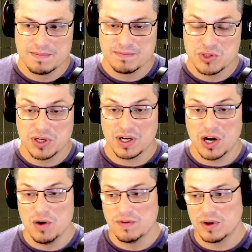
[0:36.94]
took
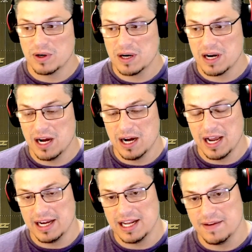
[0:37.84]
over.
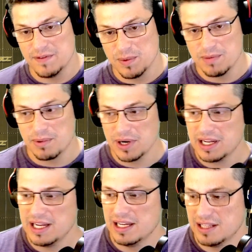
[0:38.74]
And even with Brent
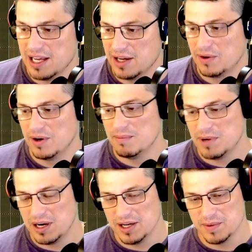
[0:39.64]
Key in the interim,
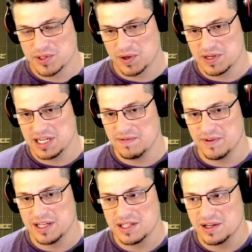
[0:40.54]
it was our
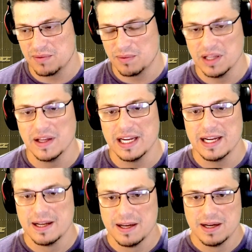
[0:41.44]
defense that really